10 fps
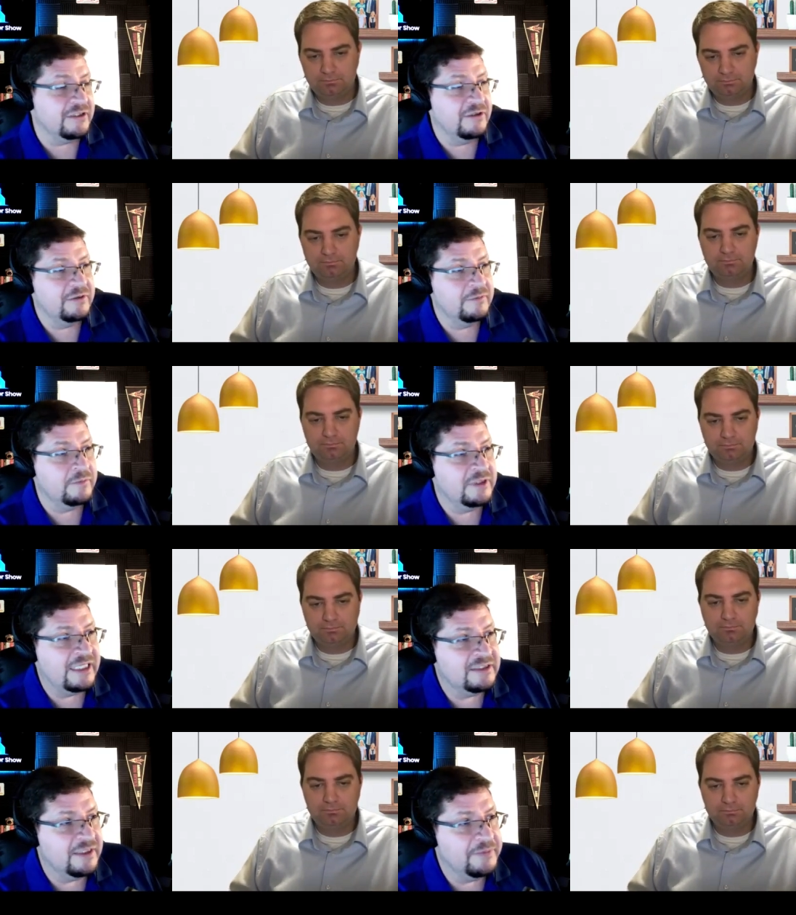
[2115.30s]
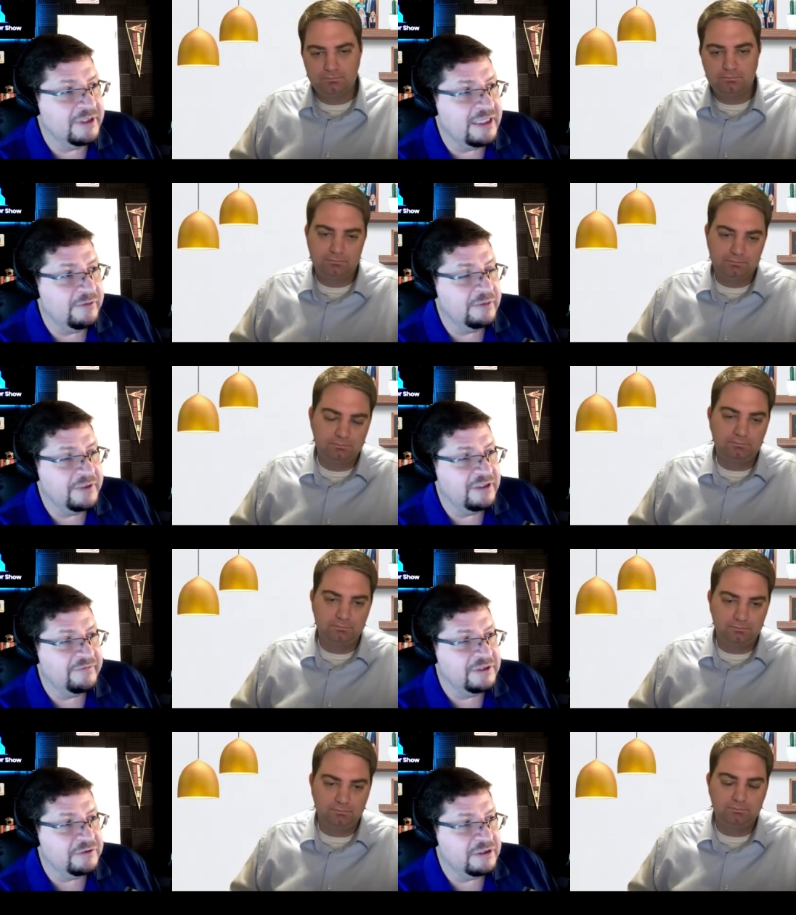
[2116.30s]
Speaker 1: zone? That's something that would be
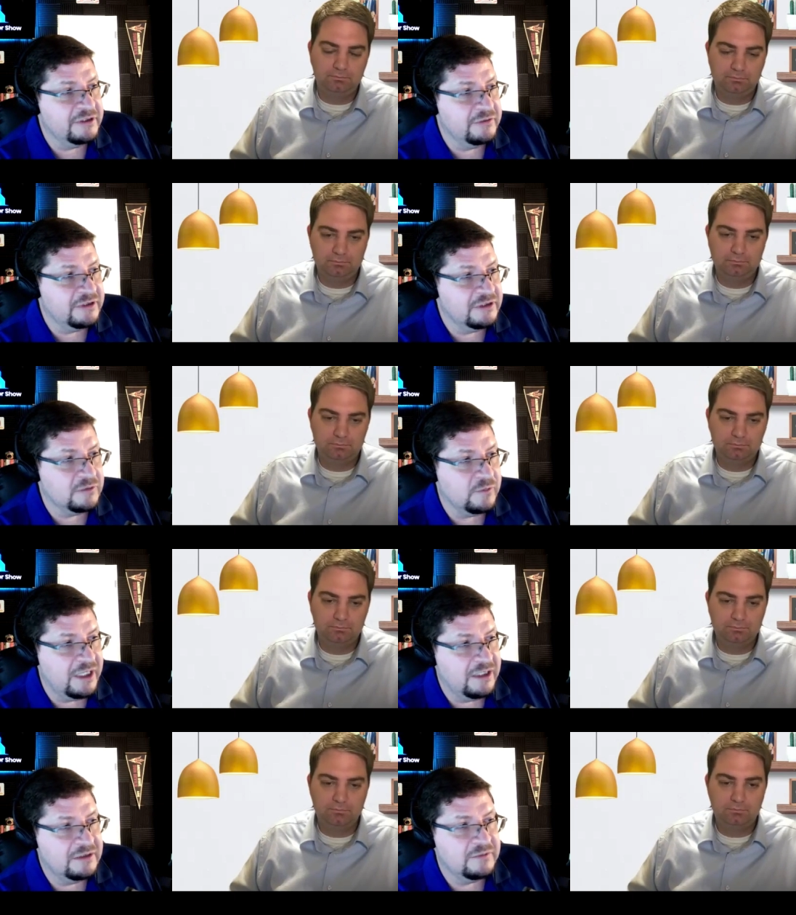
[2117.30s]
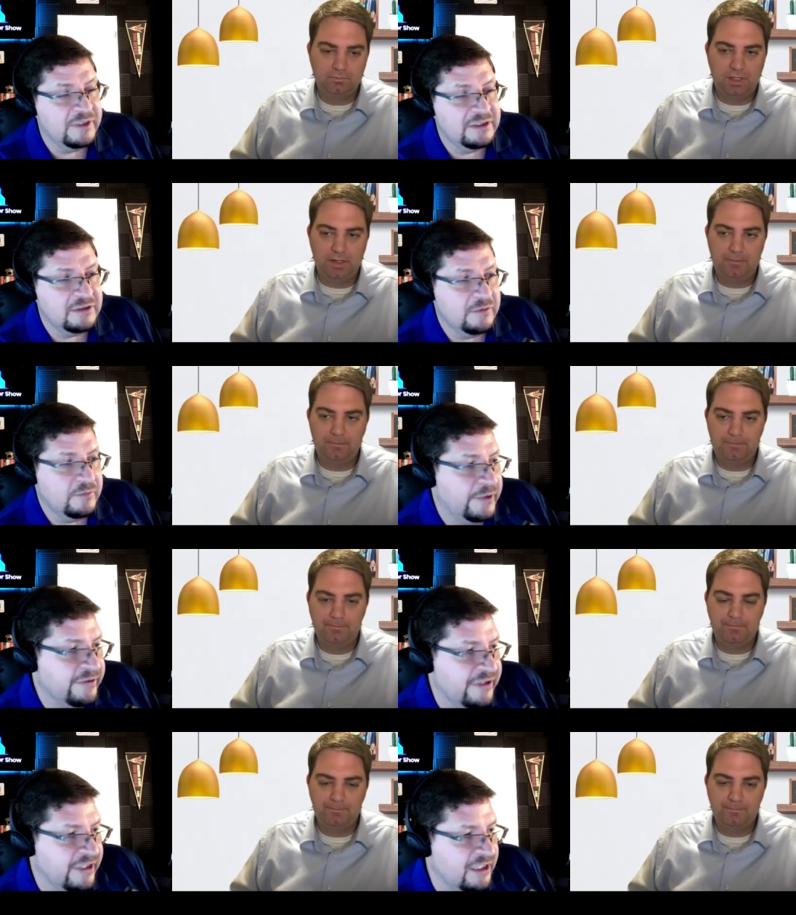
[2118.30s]
of interest to us as well, right? So yeah. we're
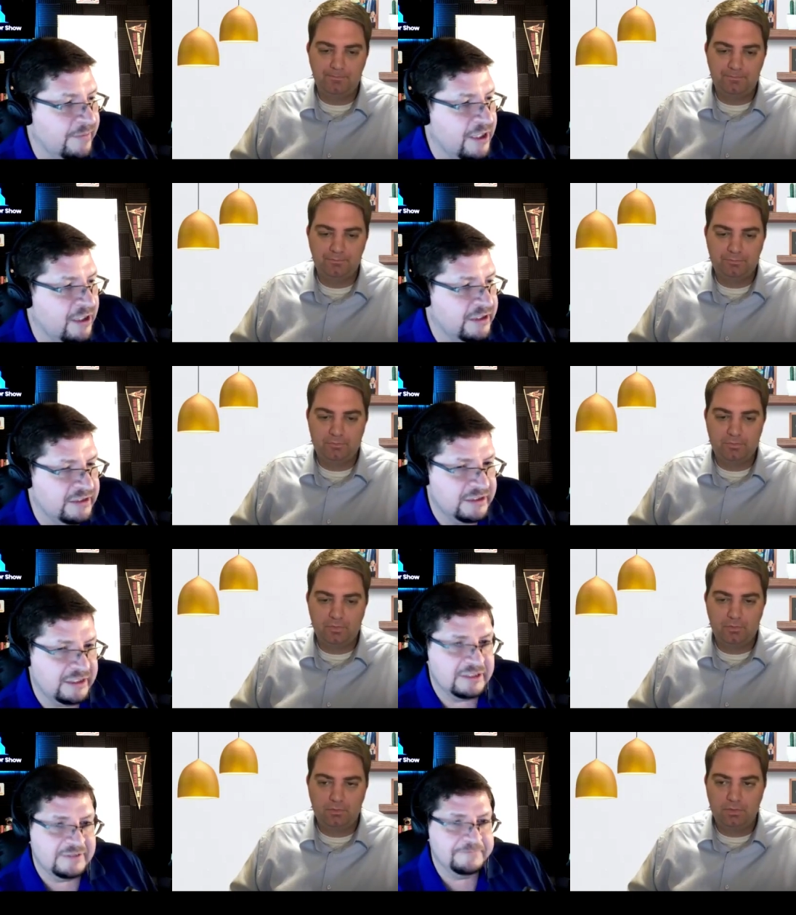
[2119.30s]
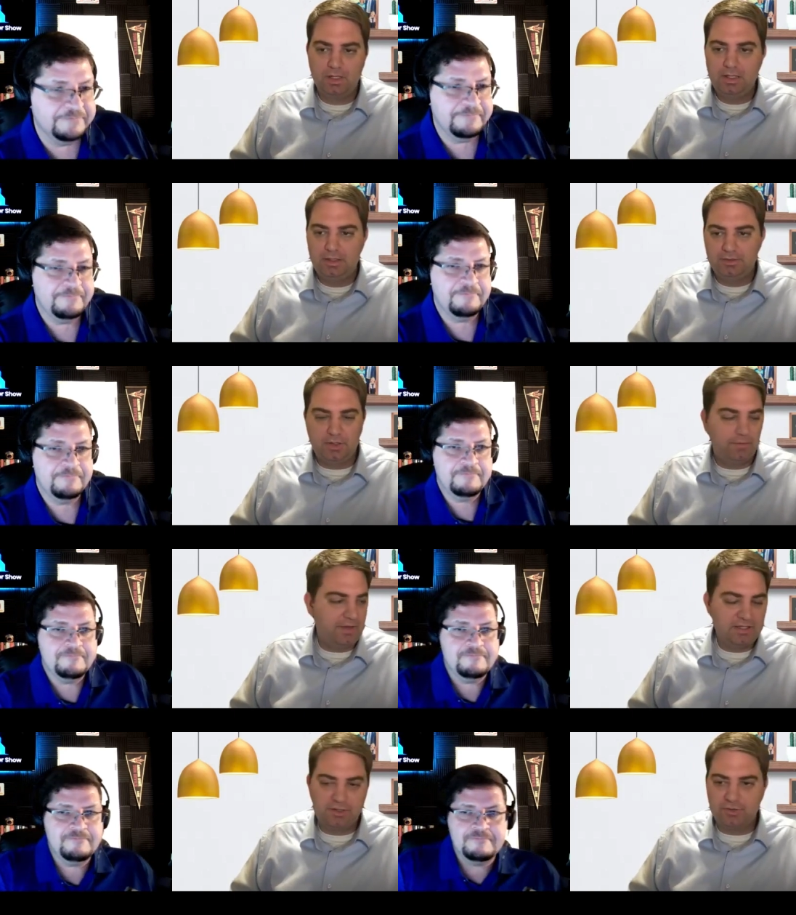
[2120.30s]
thinking about all these things.
Speaker 2: So
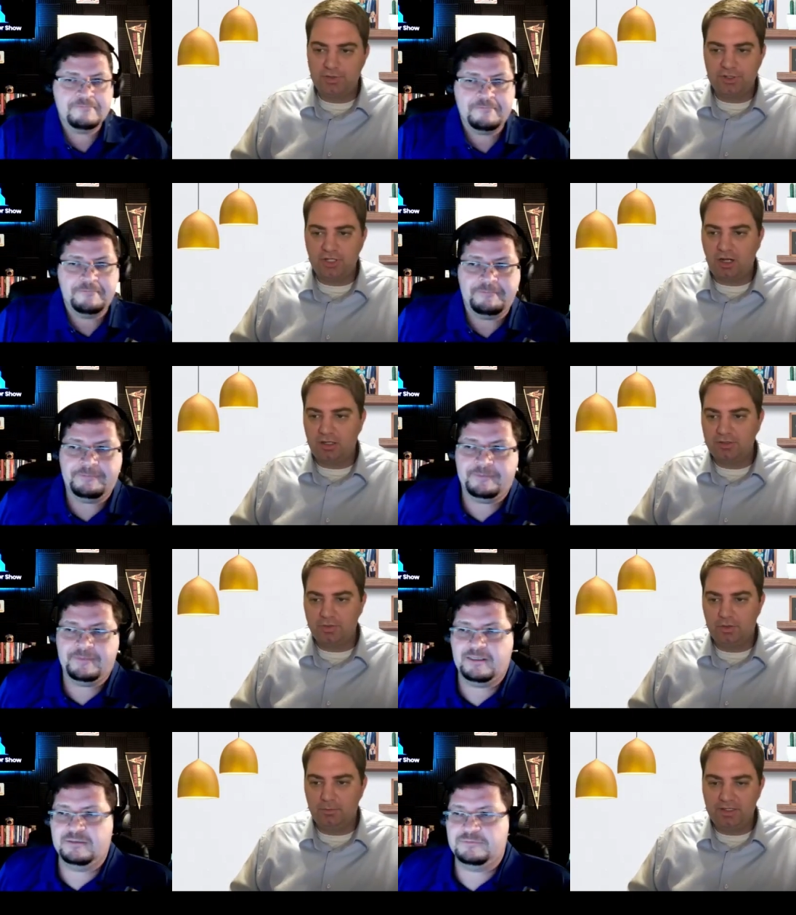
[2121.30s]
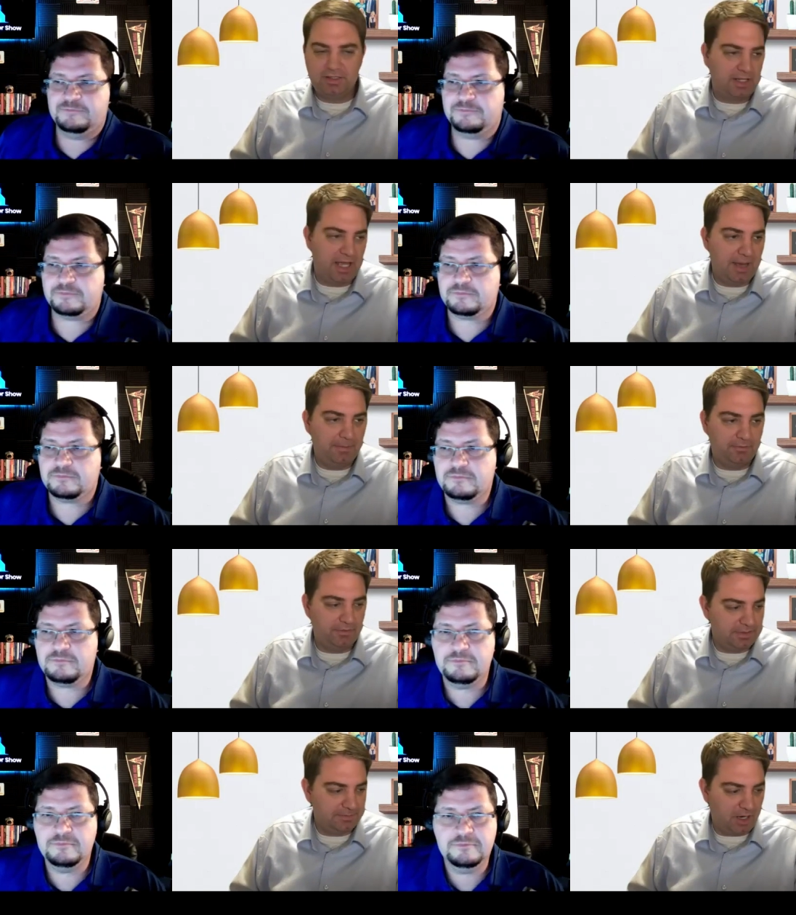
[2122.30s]
investors, when you're talking to them, raising capital
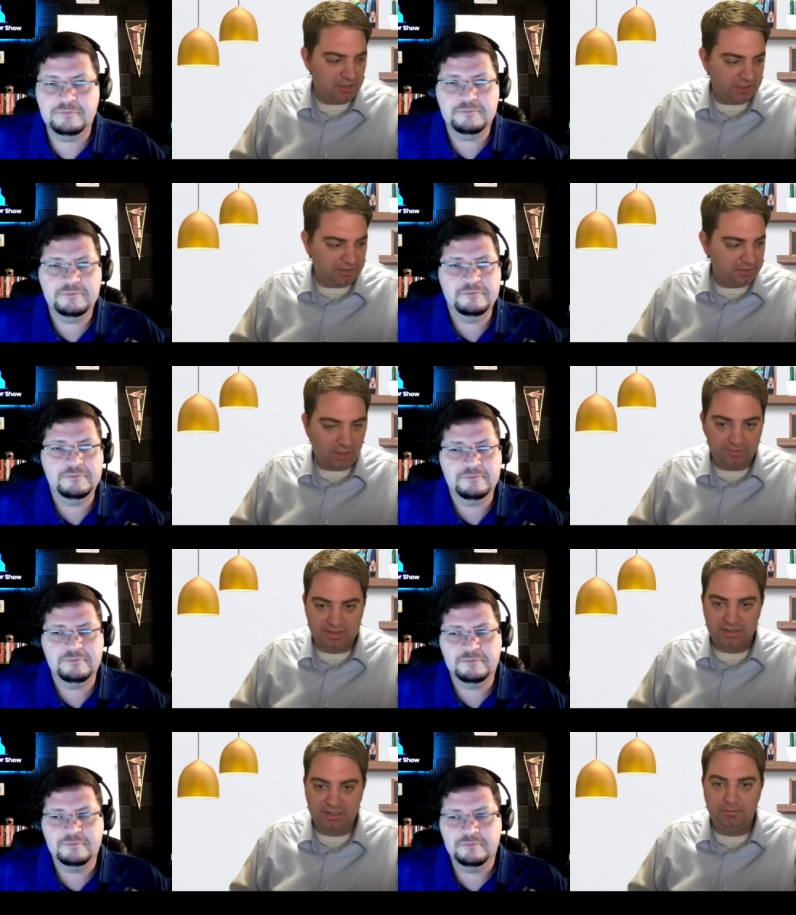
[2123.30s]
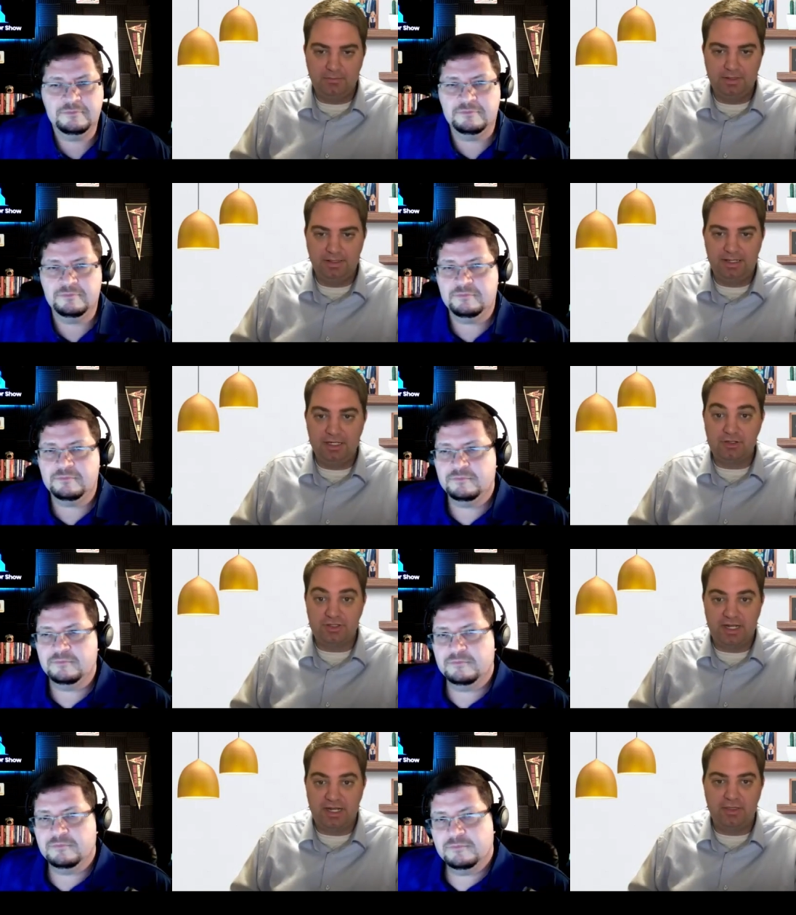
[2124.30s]
for these projects, they're obviously
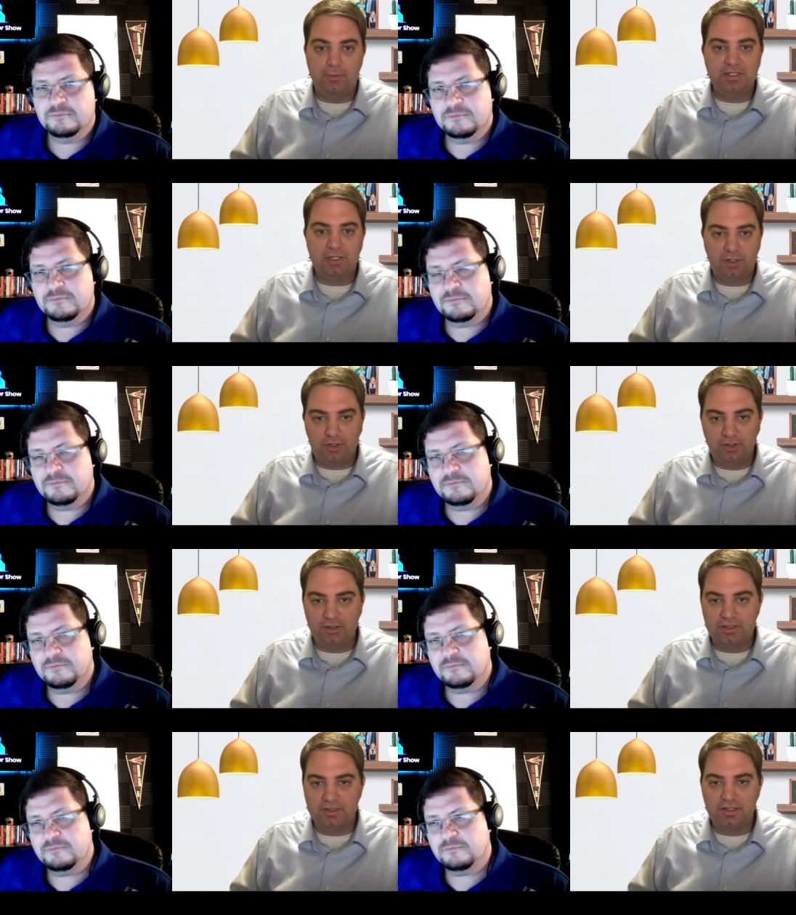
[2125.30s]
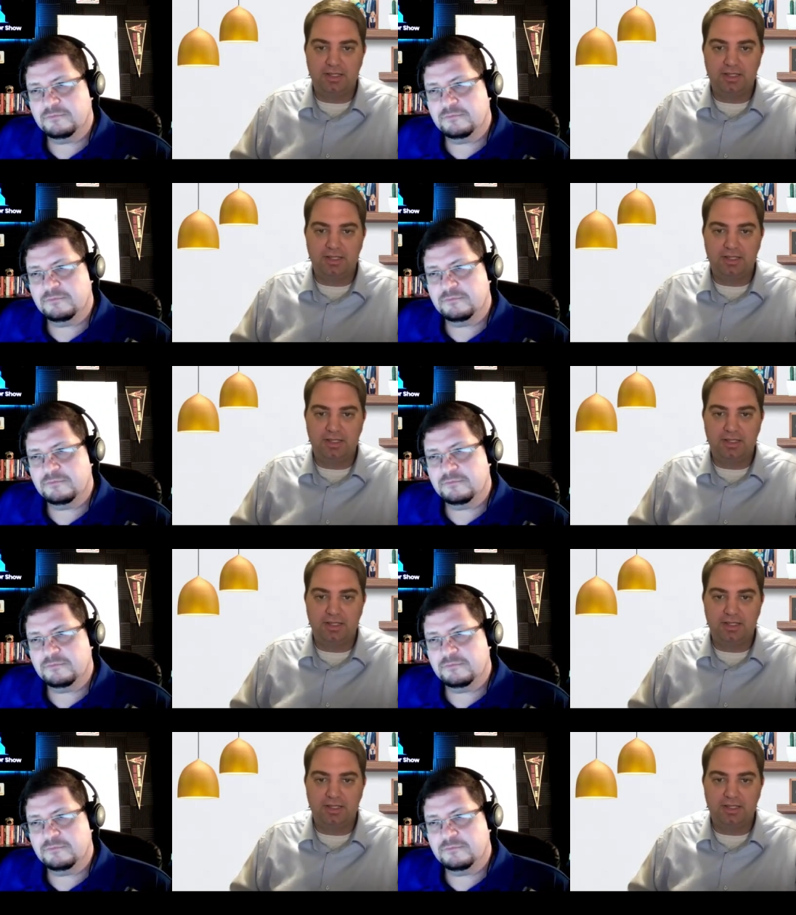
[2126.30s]
interested in the returns